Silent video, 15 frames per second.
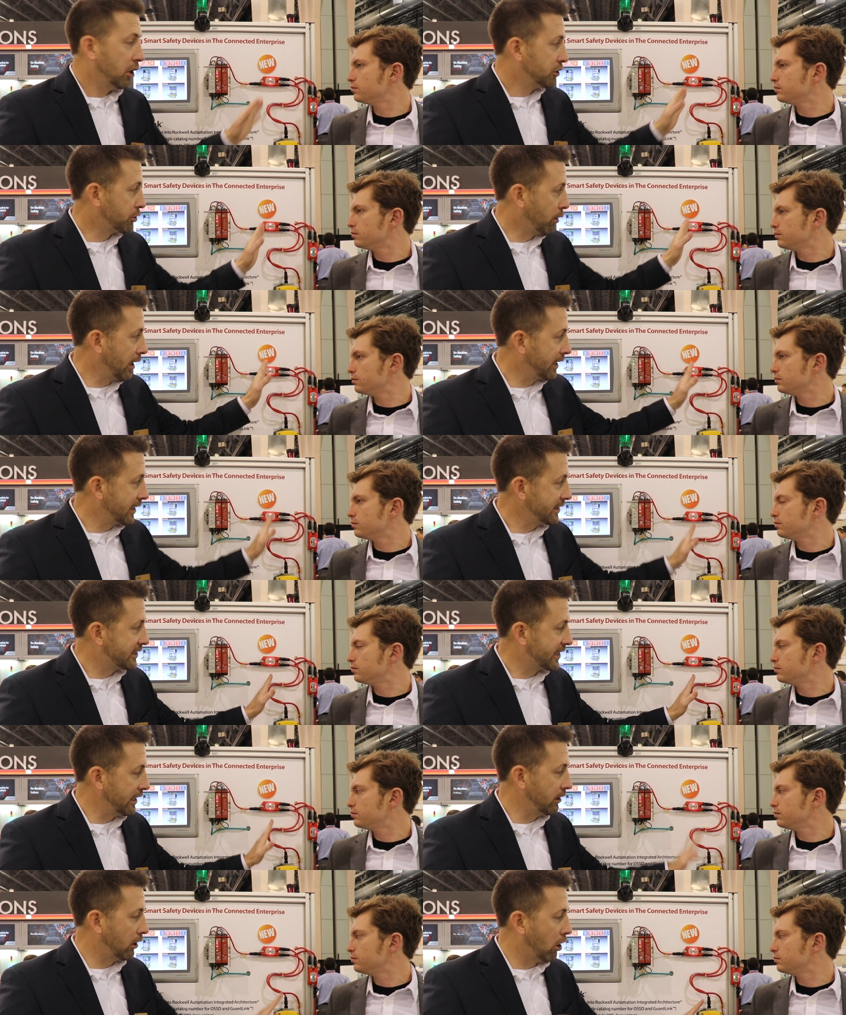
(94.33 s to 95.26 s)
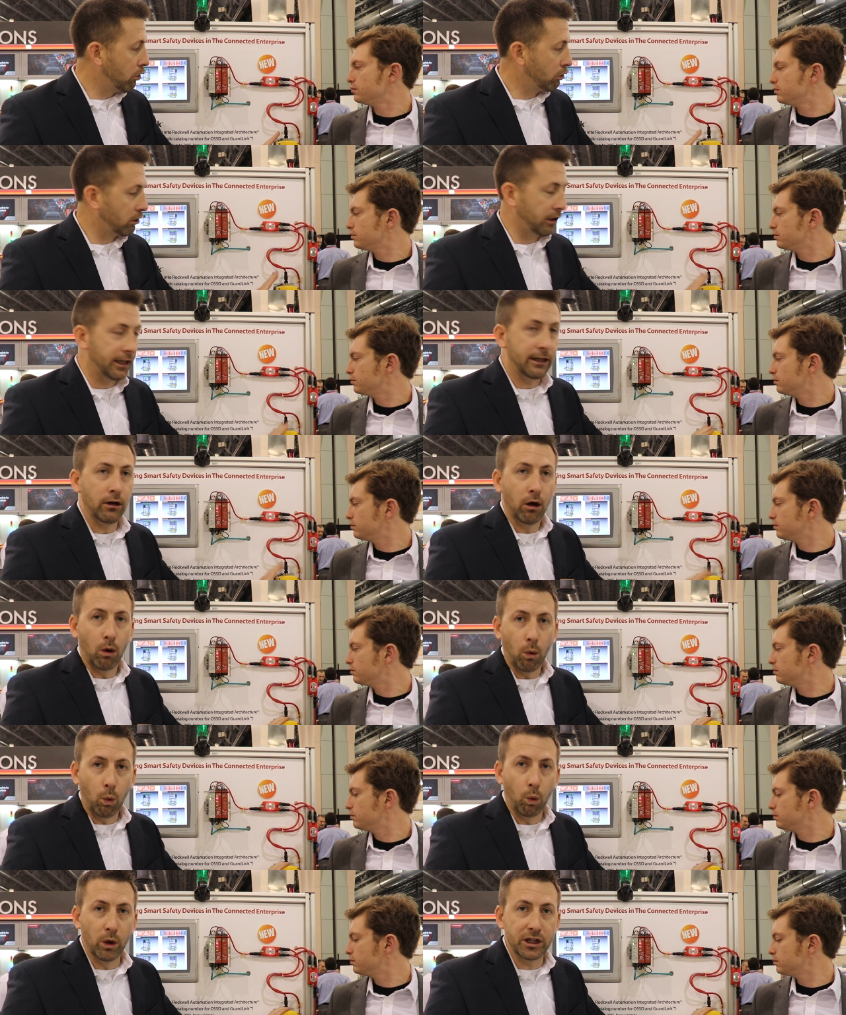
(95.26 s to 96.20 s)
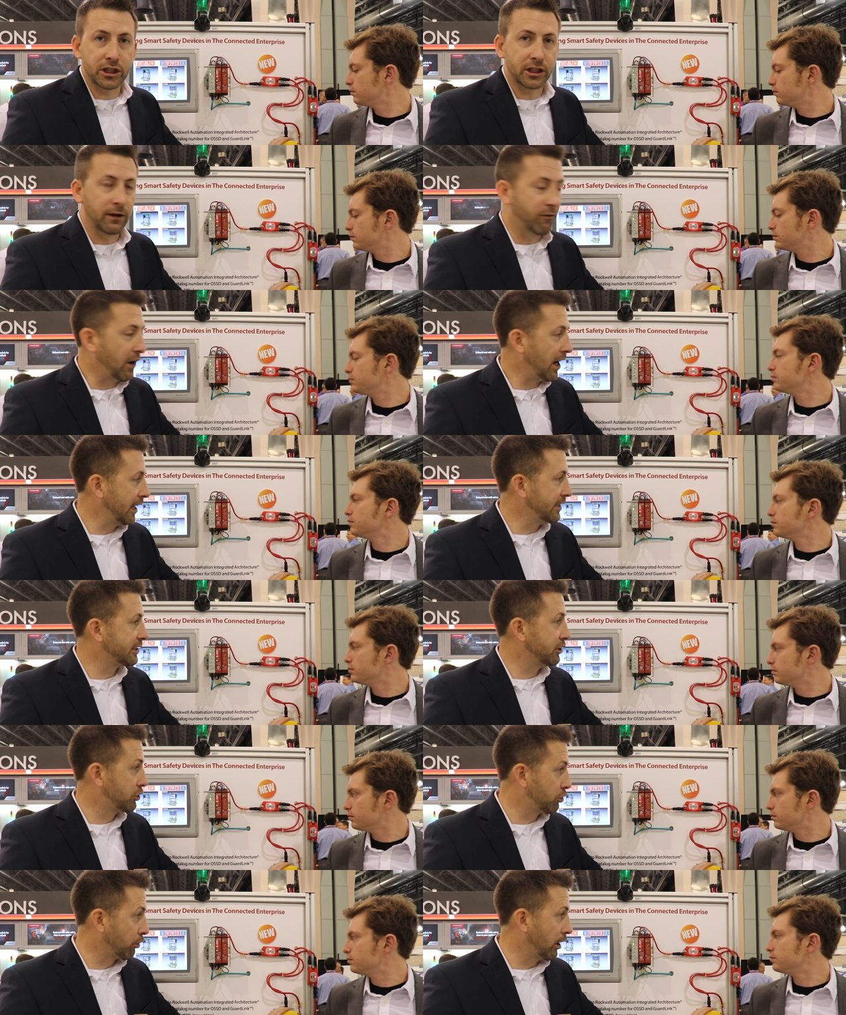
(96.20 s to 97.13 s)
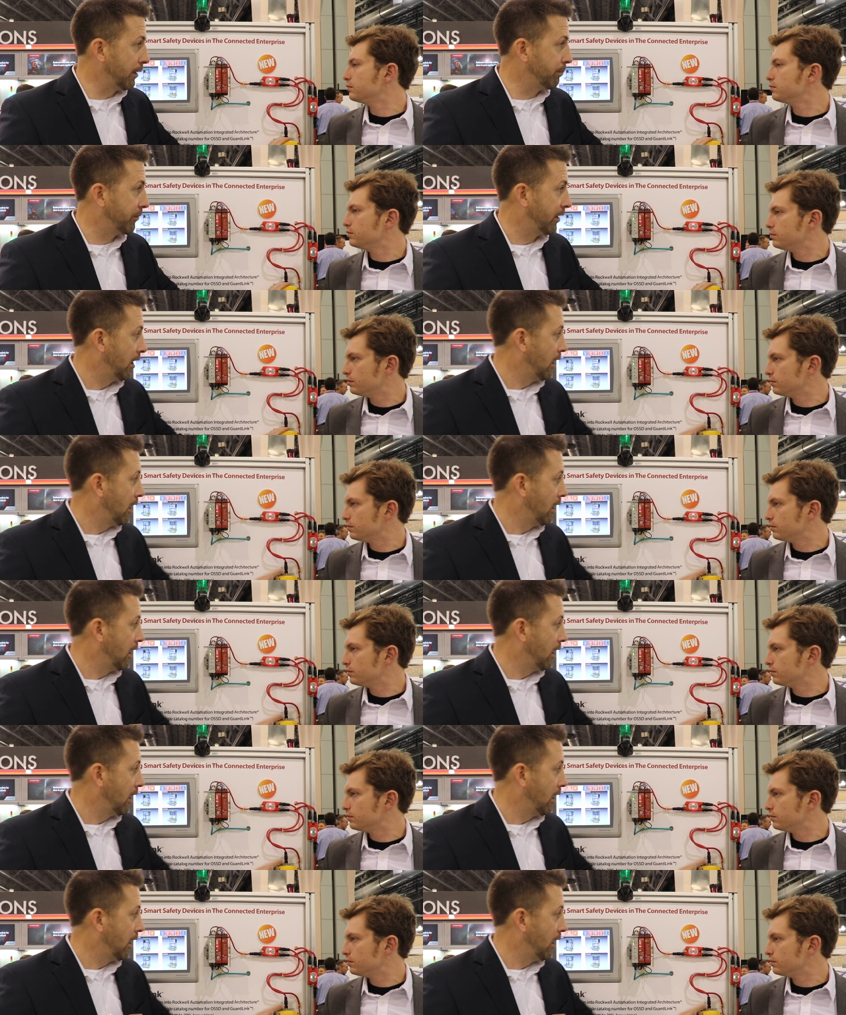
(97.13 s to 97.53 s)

Speaker 1: So I can see locally which device is tripped,